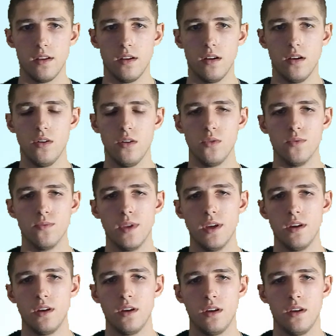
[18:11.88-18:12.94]
Oh,
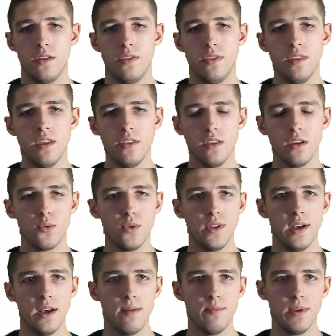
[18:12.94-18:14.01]
nothing will
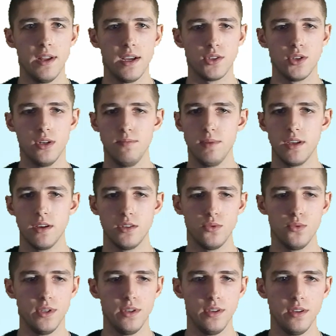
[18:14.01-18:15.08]
happen actually, because
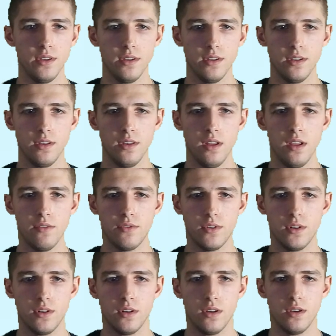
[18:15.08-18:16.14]
we
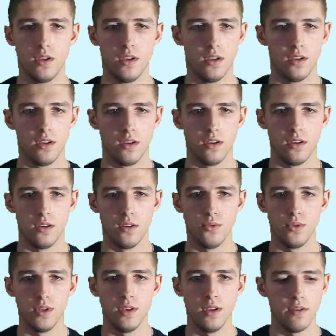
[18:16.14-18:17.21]
never
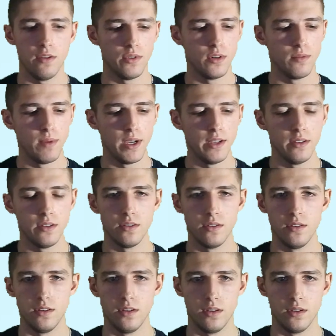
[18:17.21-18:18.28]
made
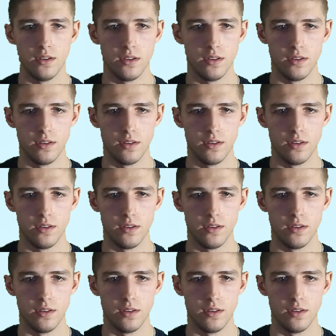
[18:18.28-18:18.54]
the